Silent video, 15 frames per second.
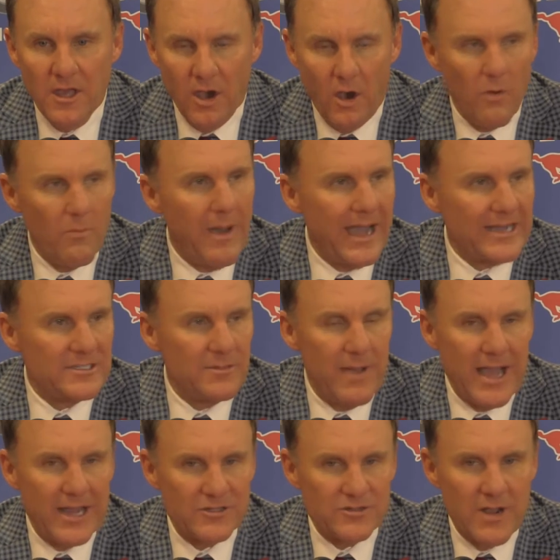on
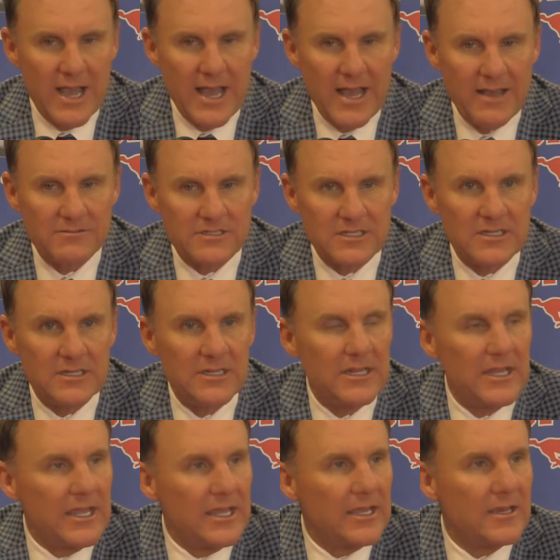back-to-back drives, and
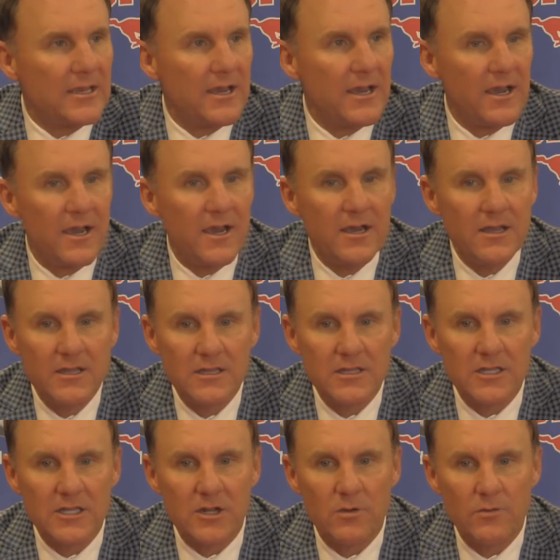and uh,
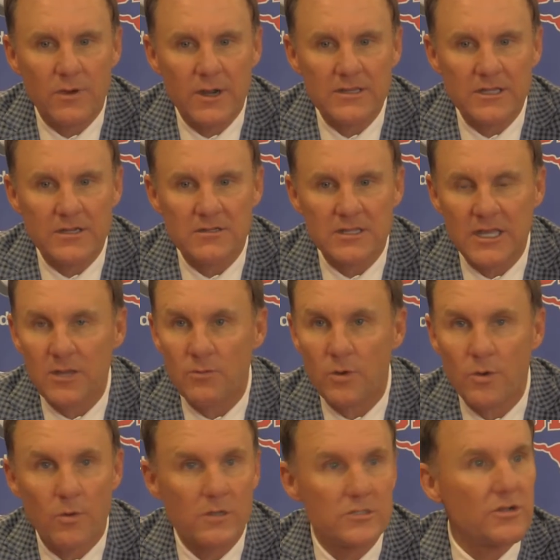you know right there at the end we
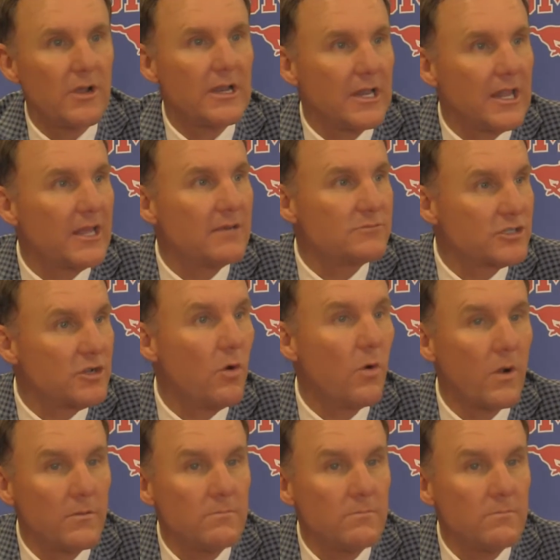were trying to let them score.